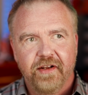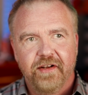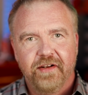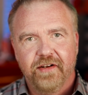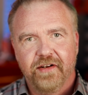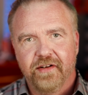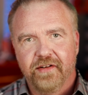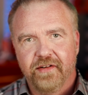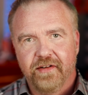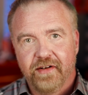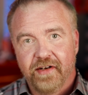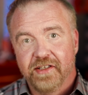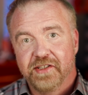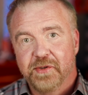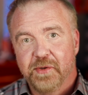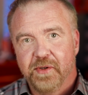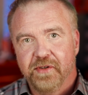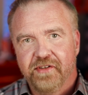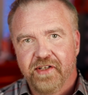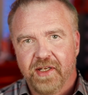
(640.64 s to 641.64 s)
And the high
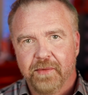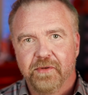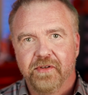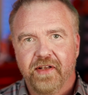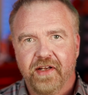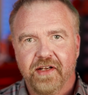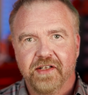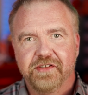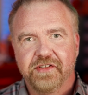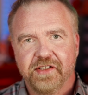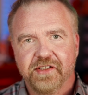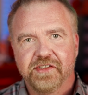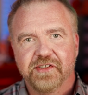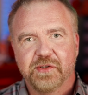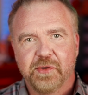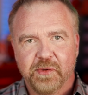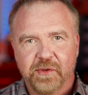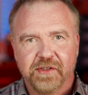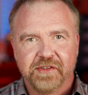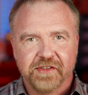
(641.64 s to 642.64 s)
score table has his
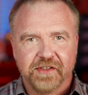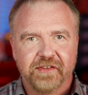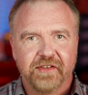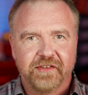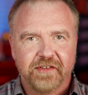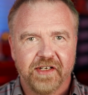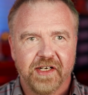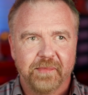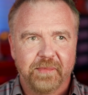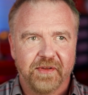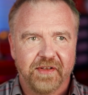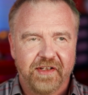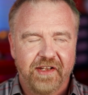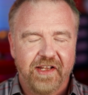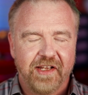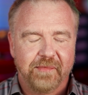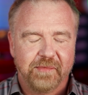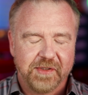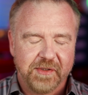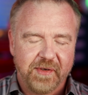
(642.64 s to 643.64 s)
scores on the top of the
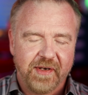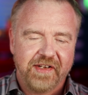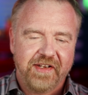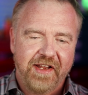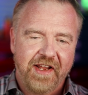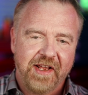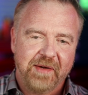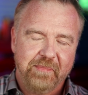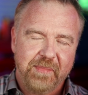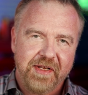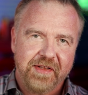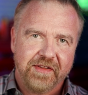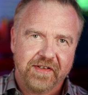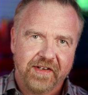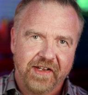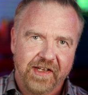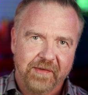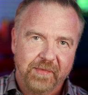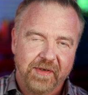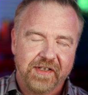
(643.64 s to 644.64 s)
game, so I can't beat the
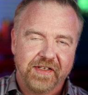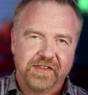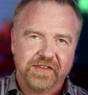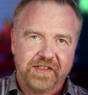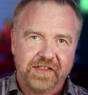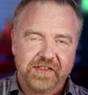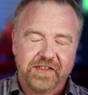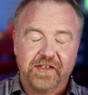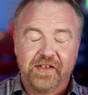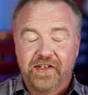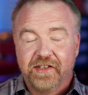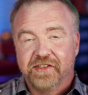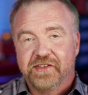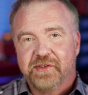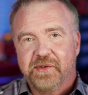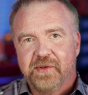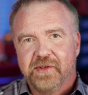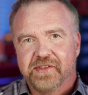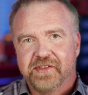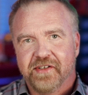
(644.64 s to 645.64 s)
game because it's got his
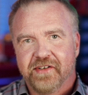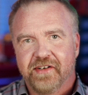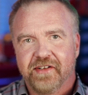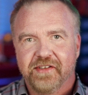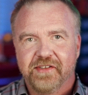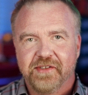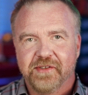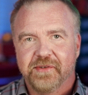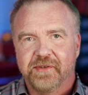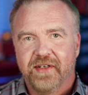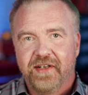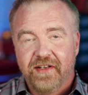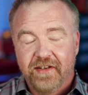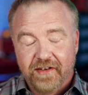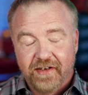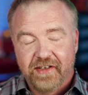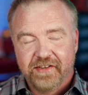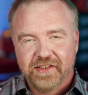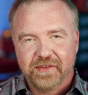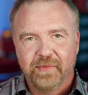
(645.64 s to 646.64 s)
scores on it, so
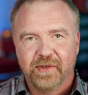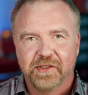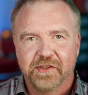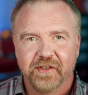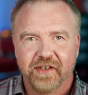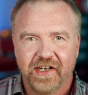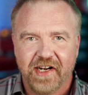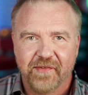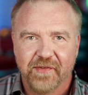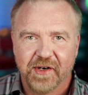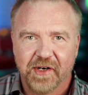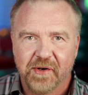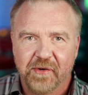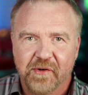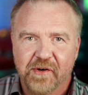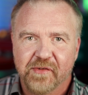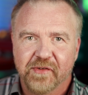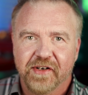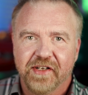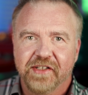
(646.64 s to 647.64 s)
I just make sure I never go
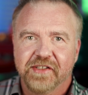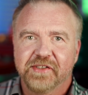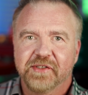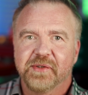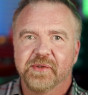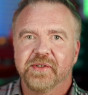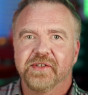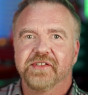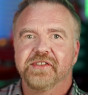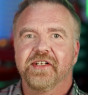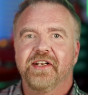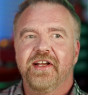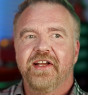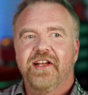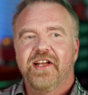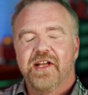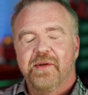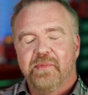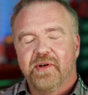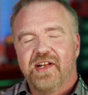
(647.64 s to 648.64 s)
over his scores.
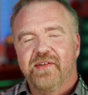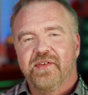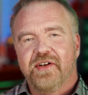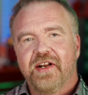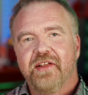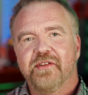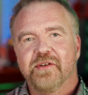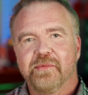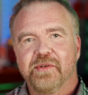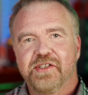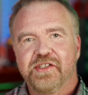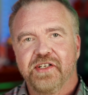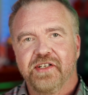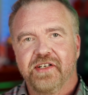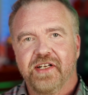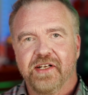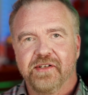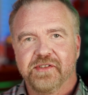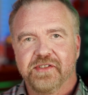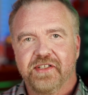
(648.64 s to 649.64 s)
But I have another machine
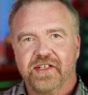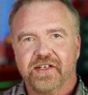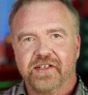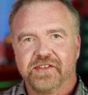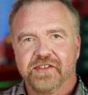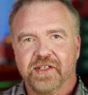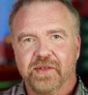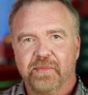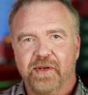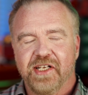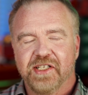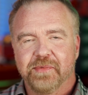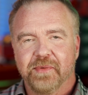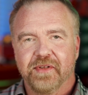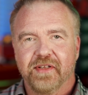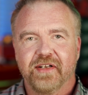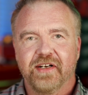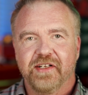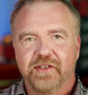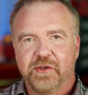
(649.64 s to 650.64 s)
downstairs in the
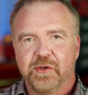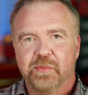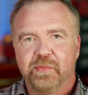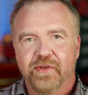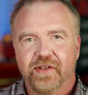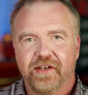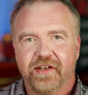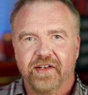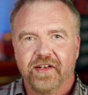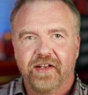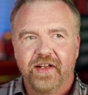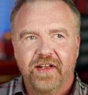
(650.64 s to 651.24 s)
basement that I do play,